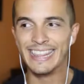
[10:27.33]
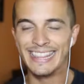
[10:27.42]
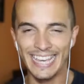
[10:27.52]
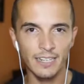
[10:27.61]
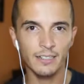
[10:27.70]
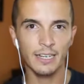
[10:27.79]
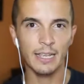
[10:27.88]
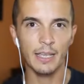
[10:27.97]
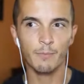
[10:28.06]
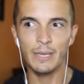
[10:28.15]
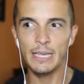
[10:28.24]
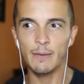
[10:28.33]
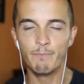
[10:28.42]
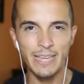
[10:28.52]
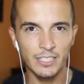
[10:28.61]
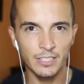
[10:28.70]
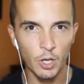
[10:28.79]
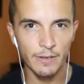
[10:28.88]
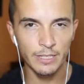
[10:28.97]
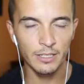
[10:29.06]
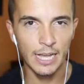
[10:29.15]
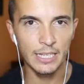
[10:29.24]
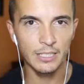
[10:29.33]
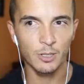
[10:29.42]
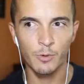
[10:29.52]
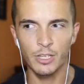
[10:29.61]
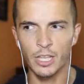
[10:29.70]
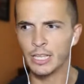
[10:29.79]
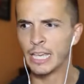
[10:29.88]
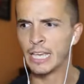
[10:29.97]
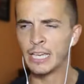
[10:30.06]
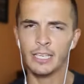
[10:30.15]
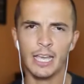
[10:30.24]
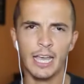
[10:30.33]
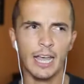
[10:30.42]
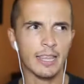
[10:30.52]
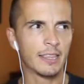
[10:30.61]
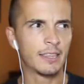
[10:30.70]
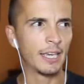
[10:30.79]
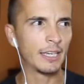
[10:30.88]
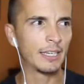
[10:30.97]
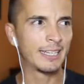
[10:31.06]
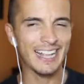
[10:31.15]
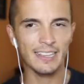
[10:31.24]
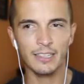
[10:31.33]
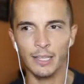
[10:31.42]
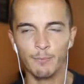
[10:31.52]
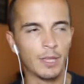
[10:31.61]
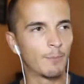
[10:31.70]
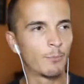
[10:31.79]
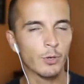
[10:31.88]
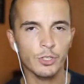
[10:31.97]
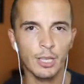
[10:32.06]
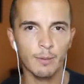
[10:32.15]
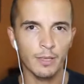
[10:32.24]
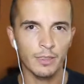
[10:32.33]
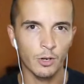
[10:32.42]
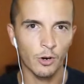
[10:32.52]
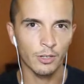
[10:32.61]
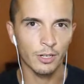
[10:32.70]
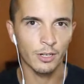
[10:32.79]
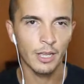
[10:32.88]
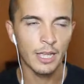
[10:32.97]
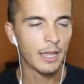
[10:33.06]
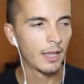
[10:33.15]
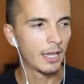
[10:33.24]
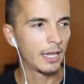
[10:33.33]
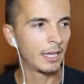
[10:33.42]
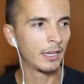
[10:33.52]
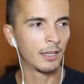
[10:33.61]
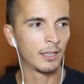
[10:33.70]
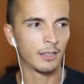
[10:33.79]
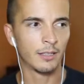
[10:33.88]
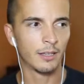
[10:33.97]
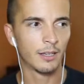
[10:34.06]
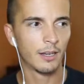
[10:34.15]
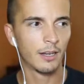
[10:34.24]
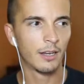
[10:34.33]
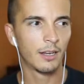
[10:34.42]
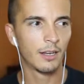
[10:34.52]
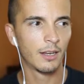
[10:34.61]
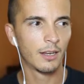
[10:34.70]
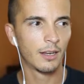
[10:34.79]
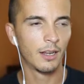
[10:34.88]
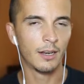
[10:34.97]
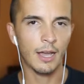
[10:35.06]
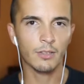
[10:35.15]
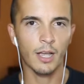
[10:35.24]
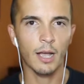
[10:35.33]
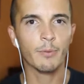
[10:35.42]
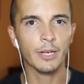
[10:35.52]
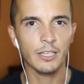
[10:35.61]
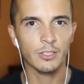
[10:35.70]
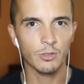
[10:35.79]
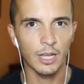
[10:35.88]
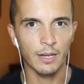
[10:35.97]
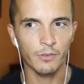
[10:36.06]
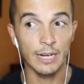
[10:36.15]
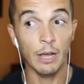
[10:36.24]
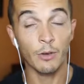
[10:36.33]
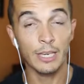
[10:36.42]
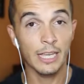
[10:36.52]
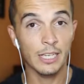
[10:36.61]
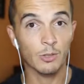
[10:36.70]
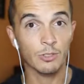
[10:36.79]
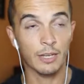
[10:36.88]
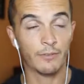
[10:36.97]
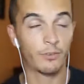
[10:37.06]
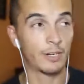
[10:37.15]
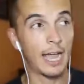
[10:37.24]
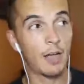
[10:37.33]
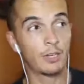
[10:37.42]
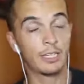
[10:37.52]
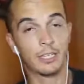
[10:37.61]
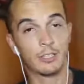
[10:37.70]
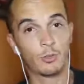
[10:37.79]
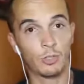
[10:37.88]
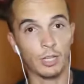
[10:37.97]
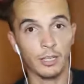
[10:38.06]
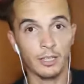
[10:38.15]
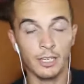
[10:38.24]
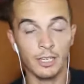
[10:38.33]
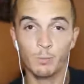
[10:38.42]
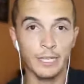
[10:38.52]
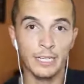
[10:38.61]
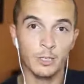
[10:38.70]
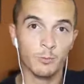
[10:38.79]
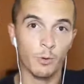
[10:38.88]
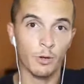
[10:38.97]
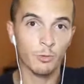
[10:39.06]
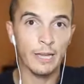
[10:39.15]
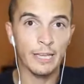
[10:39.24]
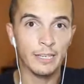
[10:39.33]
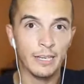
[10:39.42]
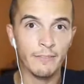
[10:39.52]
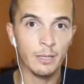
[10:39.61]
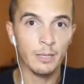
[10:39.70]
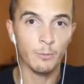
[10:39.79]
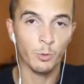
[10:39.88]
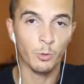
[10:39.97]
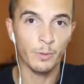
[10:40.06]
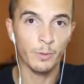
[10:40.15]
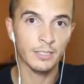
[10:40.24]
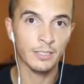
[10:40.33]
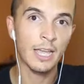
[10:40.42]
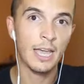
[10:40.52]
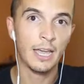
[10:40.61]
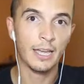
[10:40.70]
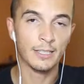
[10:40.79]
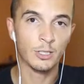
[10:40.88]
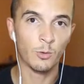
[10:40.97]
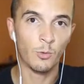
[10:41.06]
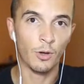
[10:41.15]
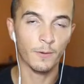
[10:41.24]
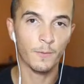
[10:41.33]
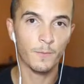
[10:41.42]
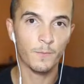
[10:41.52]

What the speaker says: And then being pissed off at the customer that they pushed them in the corner, and now the company has to suffer. Now he has to suffer. Now he has to explain his boss why he gave them a poor price, and so on.